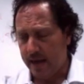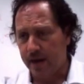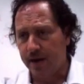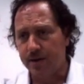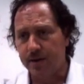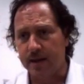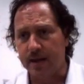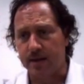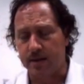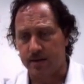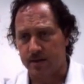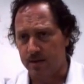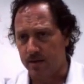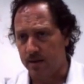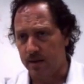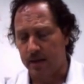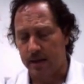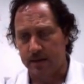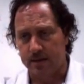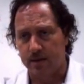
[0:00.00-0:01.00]
Here it
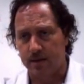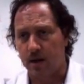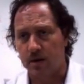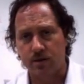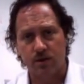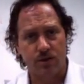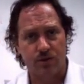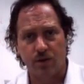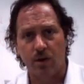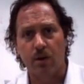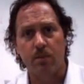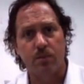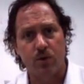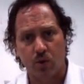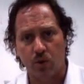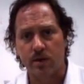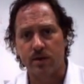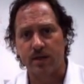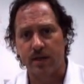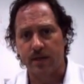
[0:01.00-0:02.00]
is, Dr.
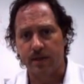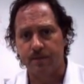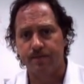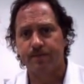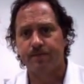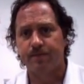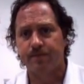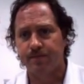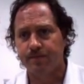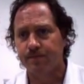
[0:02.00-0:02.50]
Jerome Corsi.